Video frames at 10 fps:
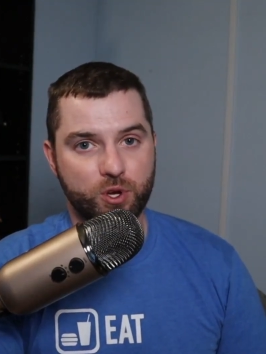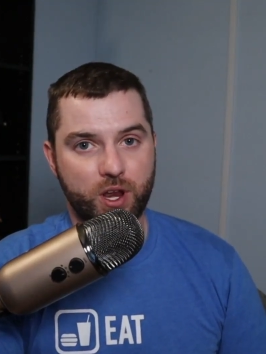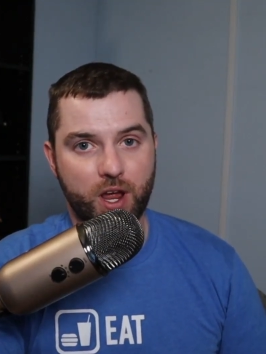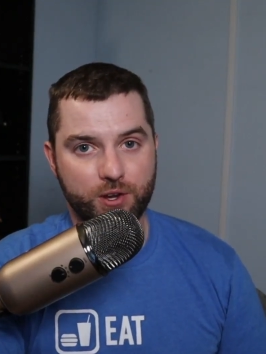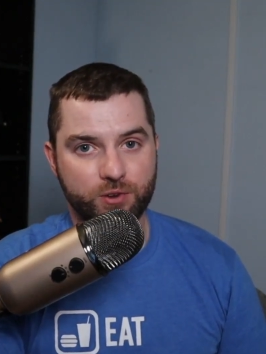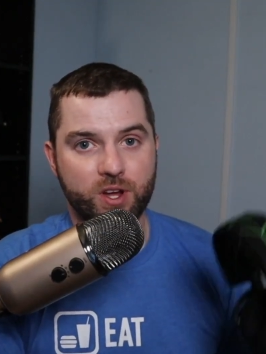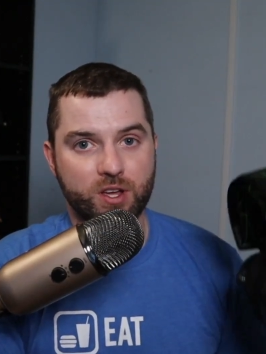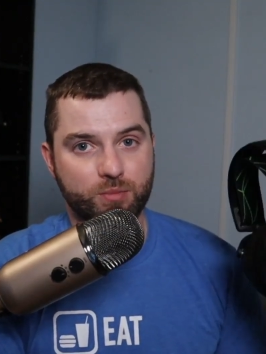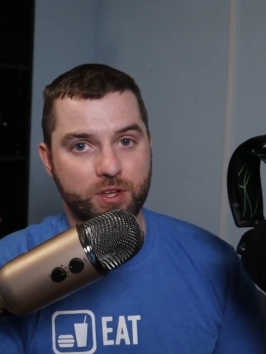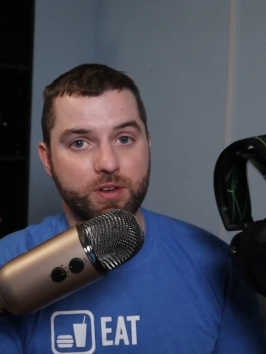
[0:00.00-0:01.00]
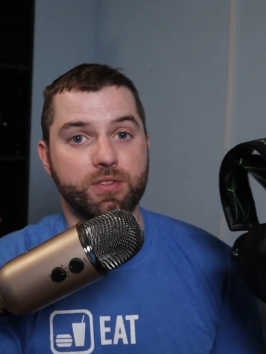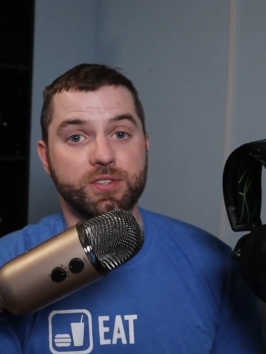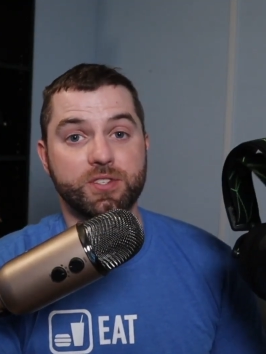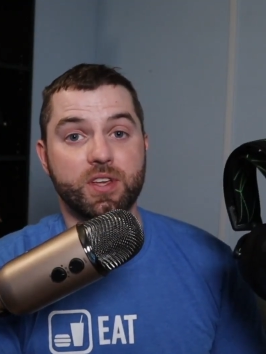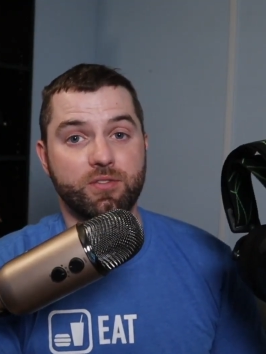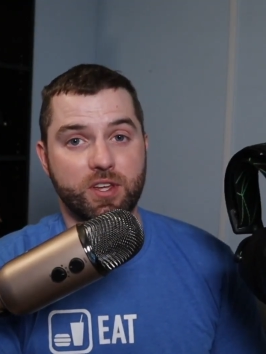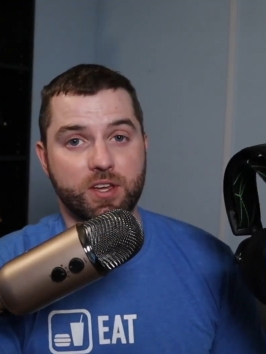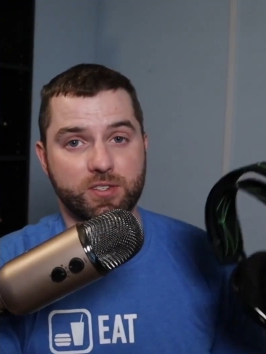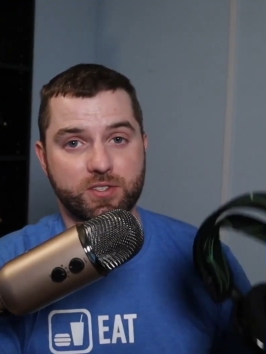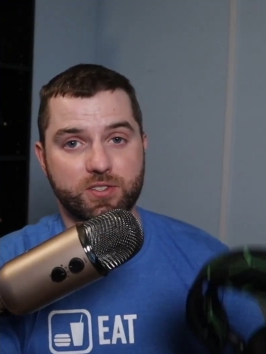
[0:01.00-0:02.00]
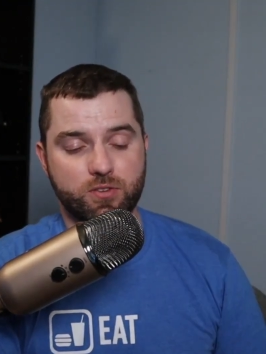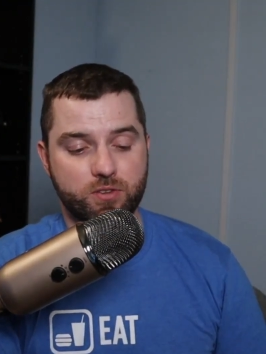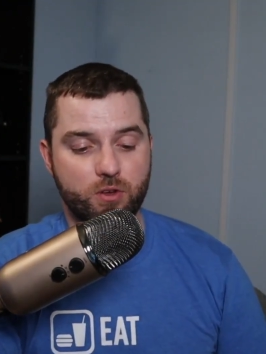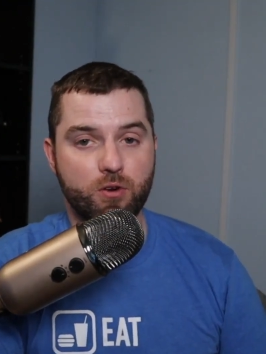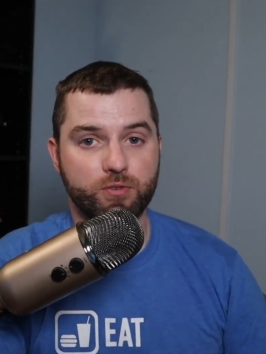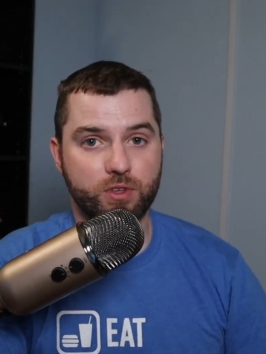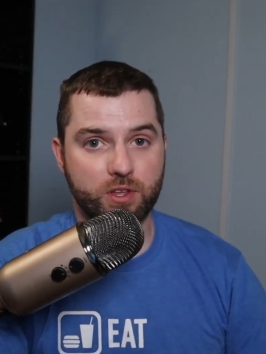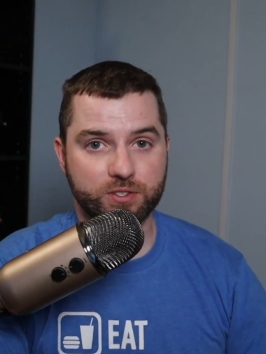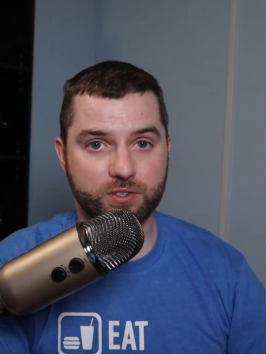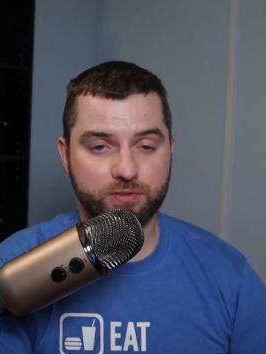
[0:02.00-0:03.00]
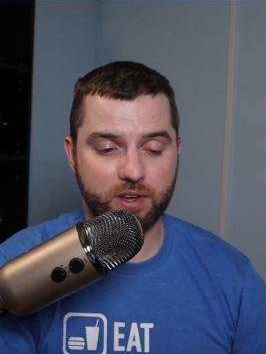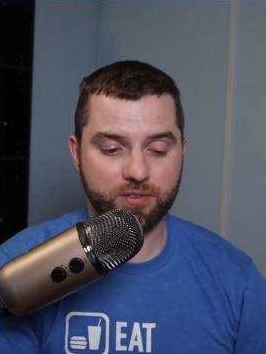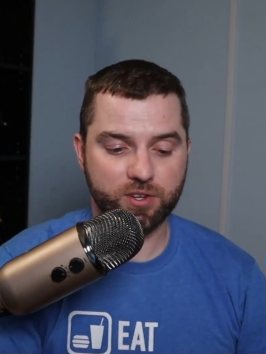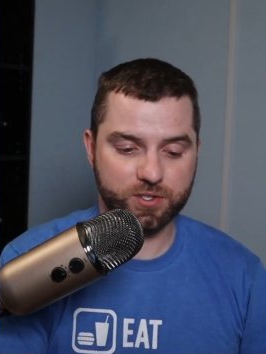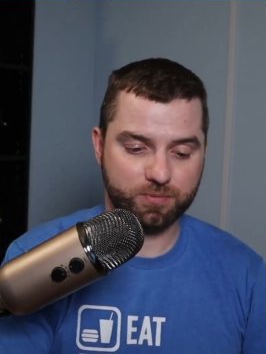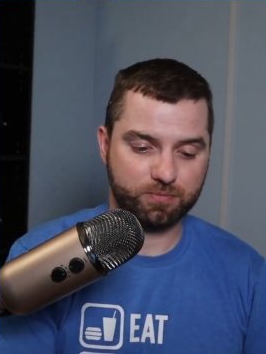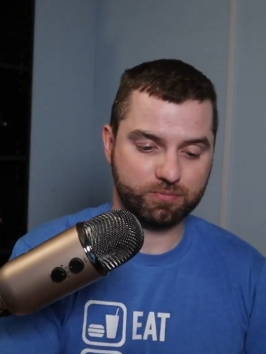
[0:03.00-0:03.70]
but I do recommend the 7X over the LS35X.